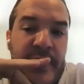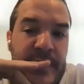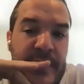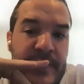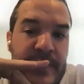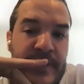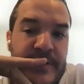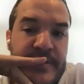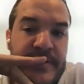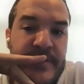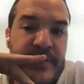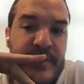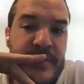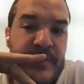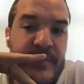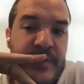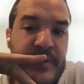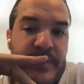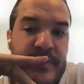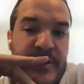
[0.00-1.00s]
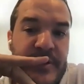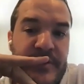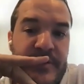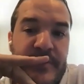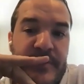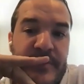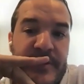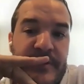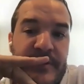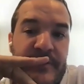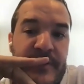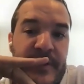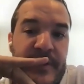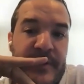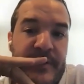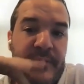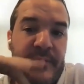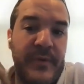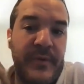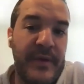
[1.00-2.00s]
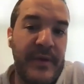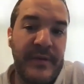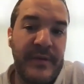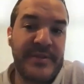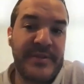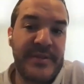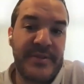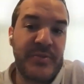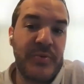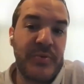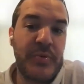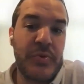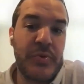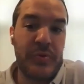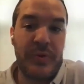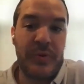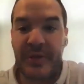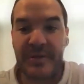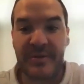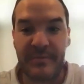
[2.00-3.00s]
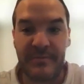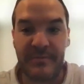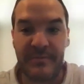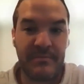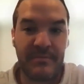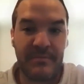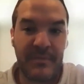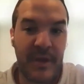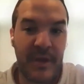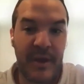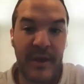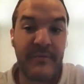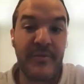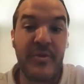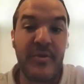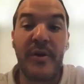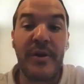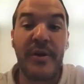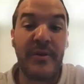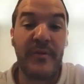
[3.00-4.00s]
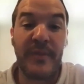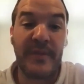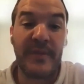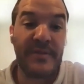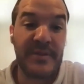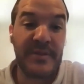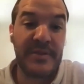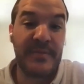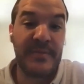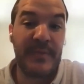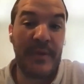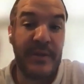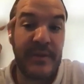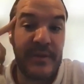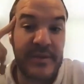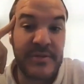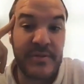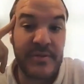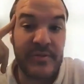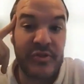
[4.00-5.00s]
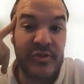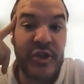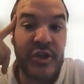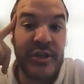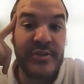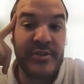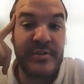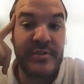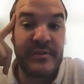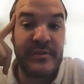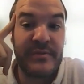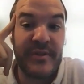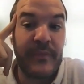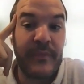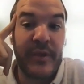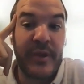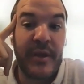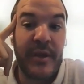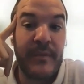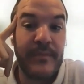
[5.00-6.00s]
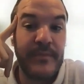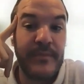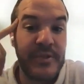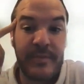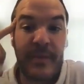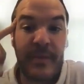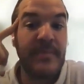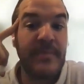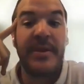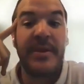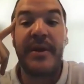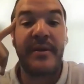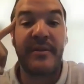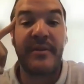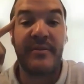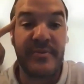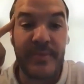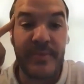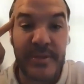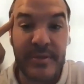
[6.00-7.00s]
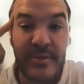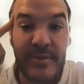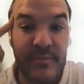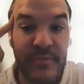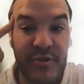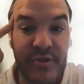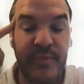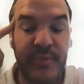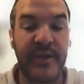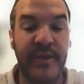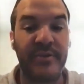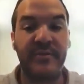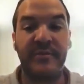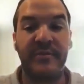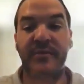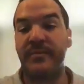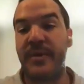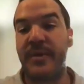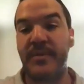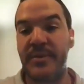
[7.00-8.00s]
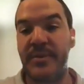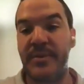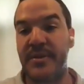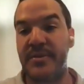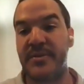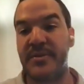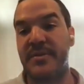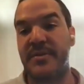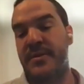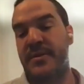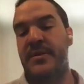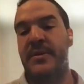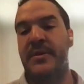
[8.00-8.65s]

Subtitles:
And I think that's sort of what appealed to me of like, well, at least this will like, I have no idea what this is, but at least it'll shake something up. So maybe that gives me a new perspective. Maybe it doesn't.